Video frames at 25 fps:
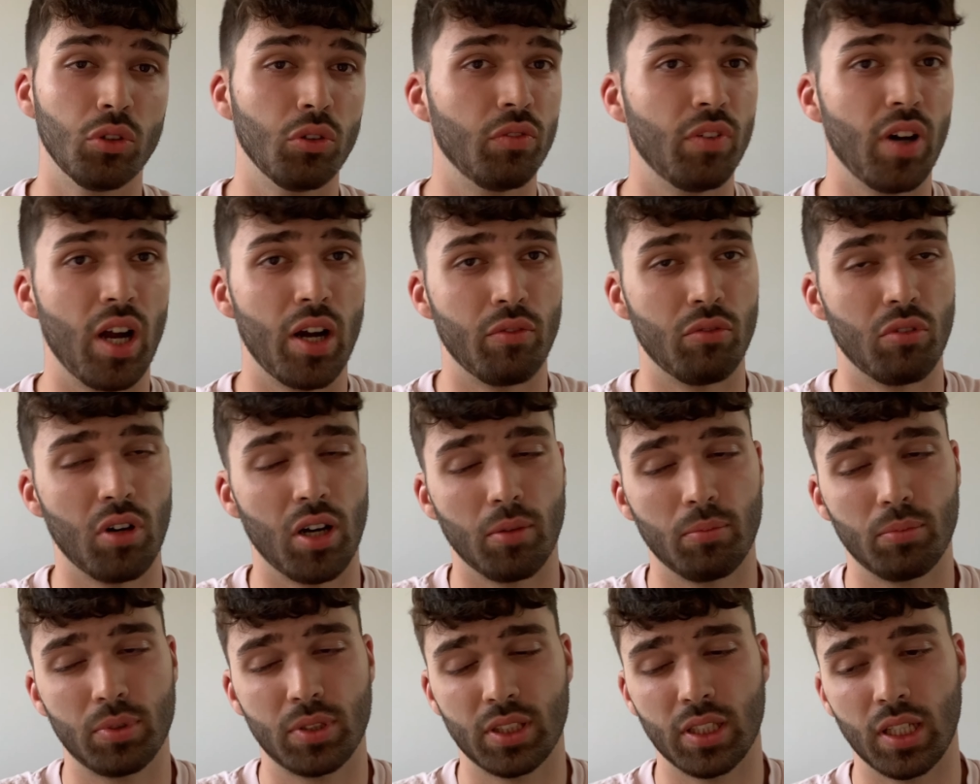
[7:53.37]
or five
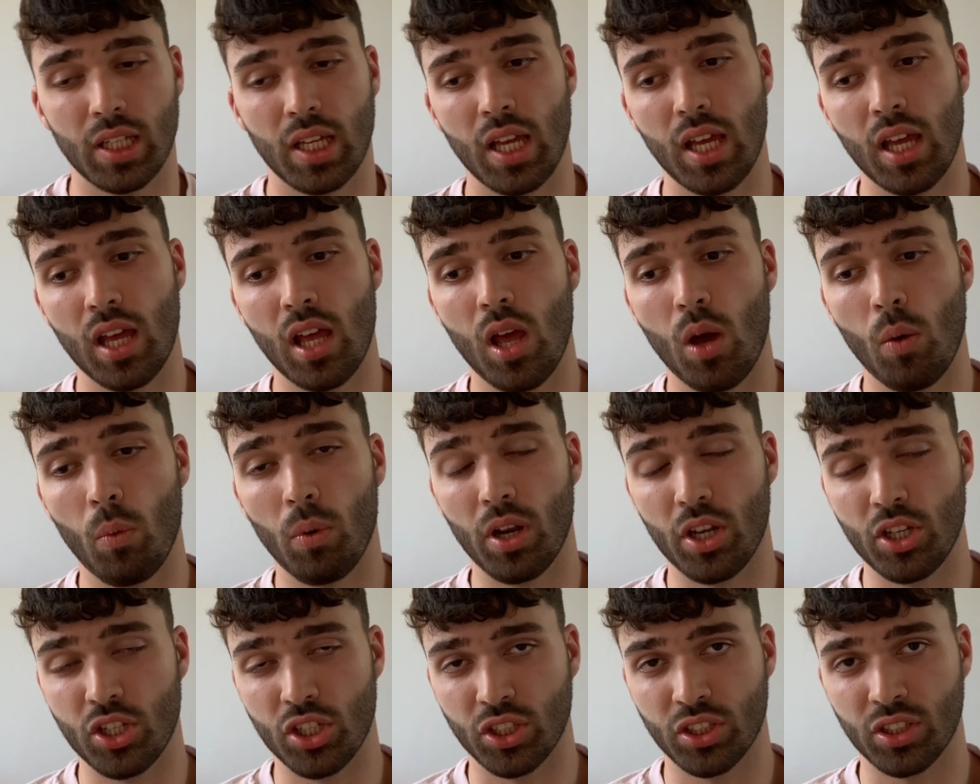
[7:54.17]
reps when
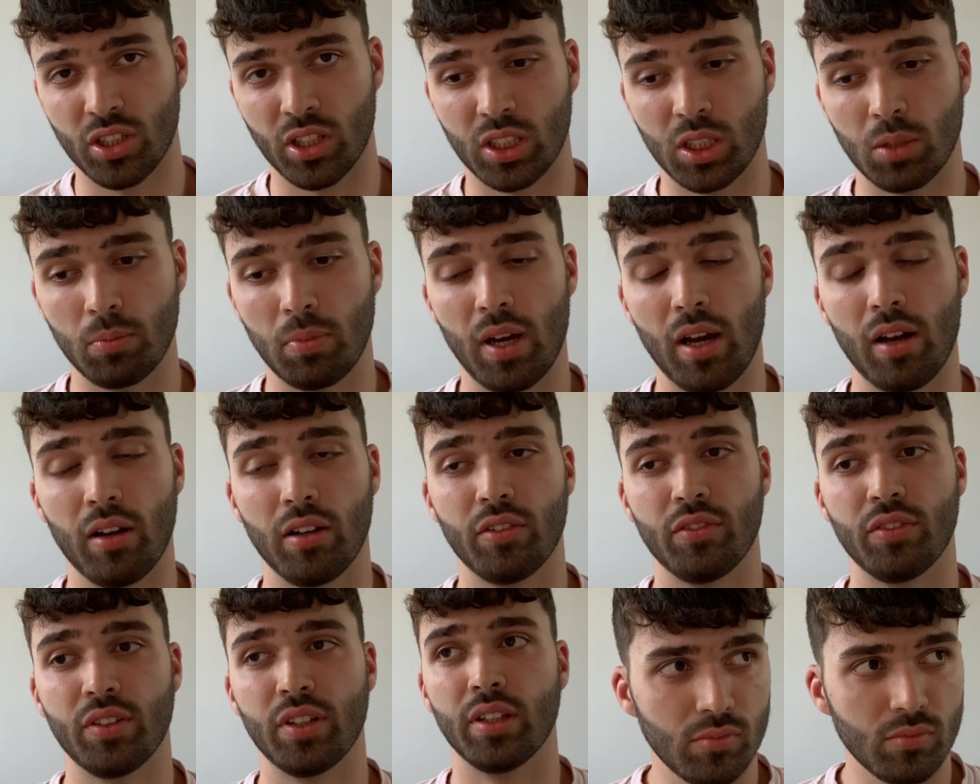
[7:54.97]
I just started
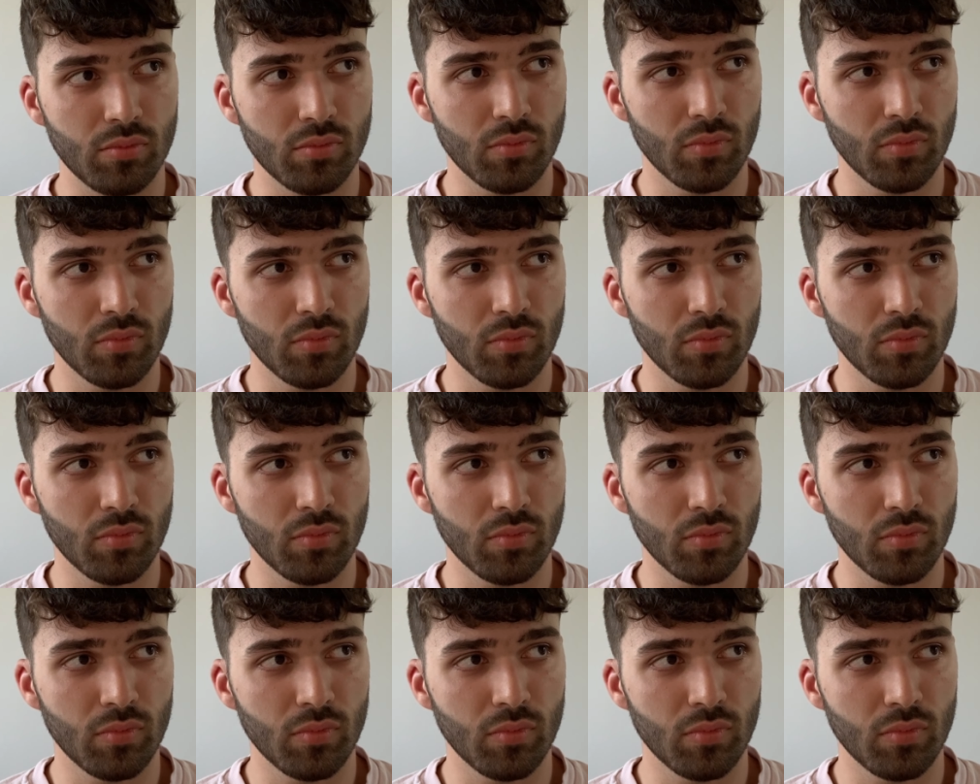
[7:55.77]
powerlifting.